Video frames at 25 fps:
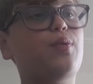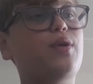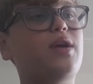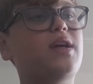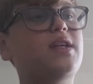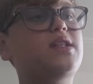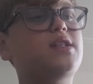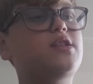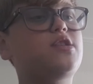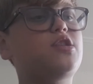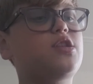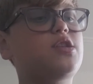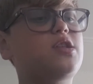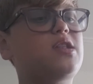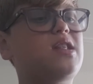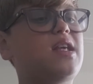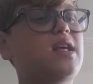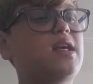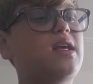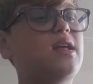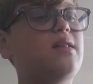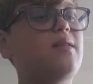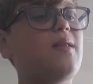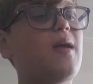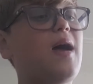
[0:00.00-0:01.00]
but it's just
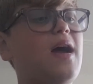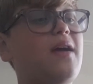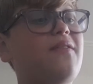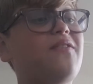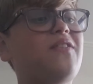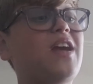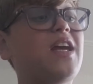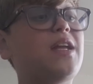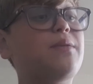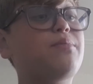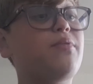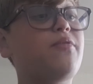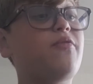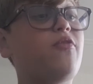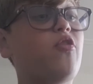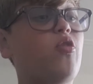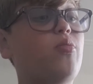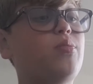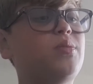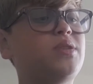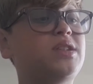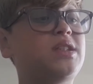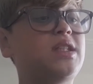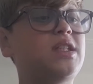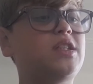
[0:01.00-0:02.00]
the Live Aid
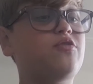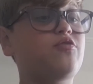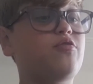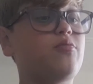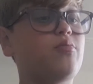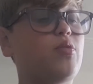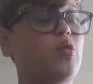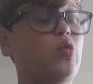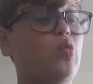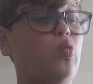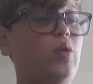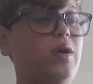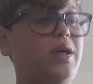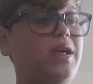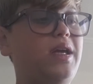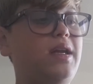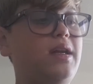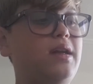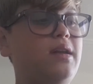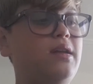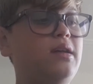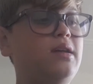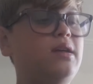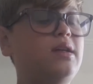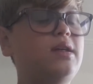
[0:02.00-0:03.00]
performances from
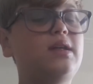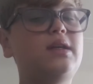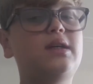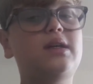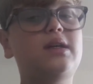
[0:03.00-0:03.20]
Queen.